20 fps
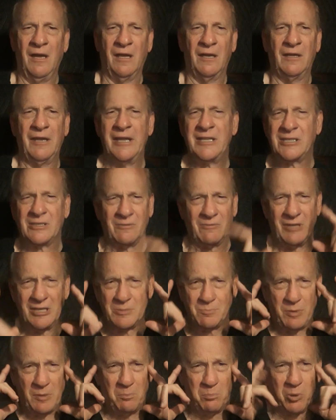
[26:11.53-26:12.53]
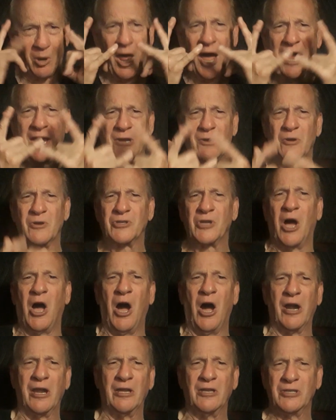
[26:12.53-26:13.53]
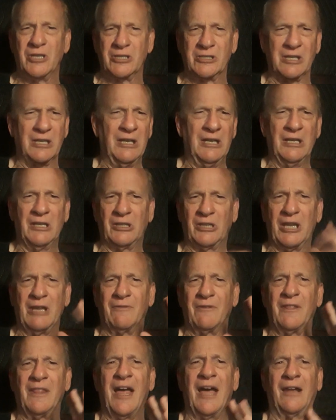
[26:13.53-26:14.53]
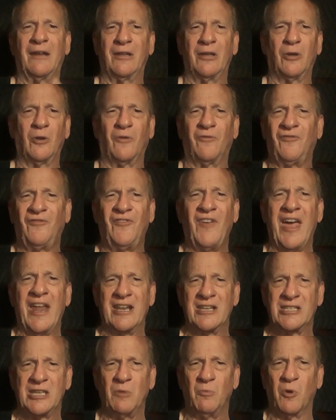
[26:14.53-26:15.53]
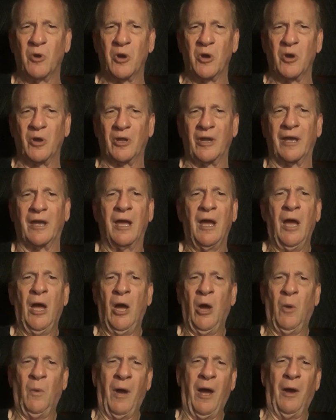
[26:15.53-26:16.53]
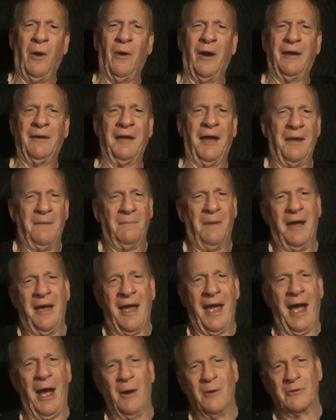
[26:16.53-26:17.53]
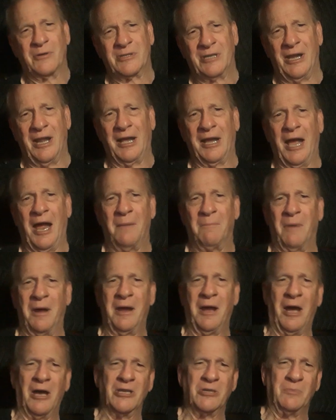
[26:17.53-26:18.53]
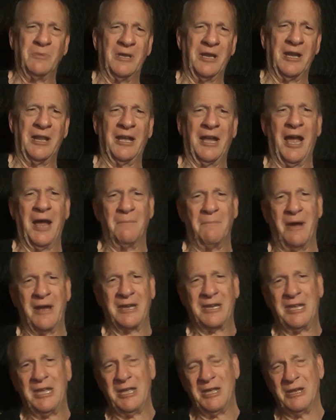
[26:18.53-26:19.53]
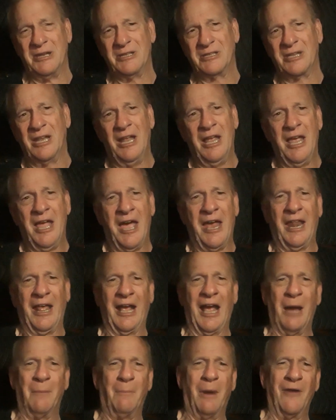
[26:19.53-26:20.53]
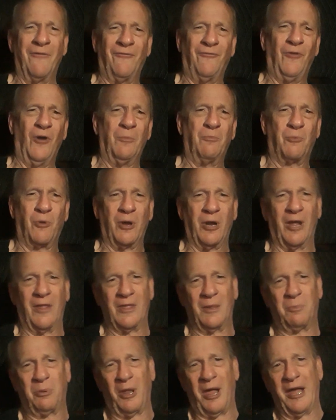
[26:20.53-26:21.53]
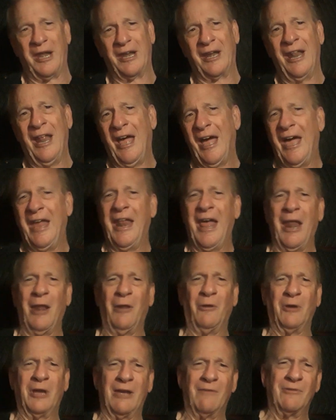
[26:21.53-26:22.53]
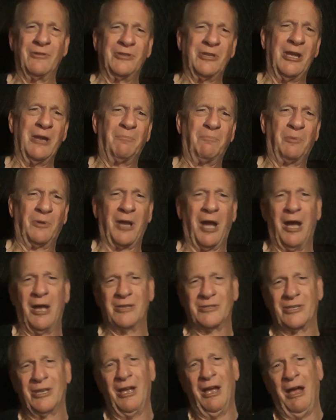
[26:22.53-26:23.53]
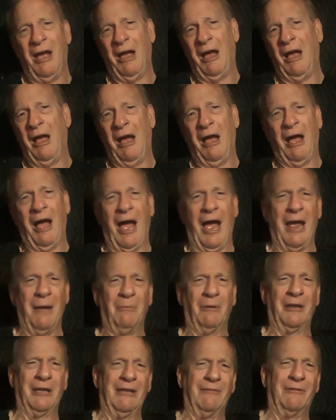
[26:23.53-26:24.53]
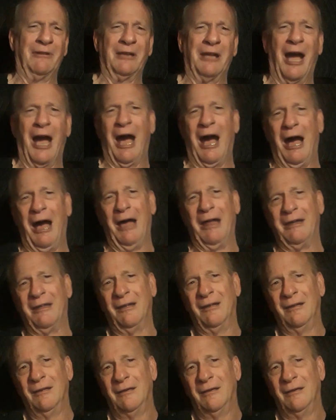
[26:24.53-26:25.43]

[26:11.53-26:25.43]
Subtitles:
Let's put blinders on and just live in that little fantasy world like, well, I got my house and I got my husband and I got my kids and I got my footprint on the planet and I don't give a shit because I believe in God.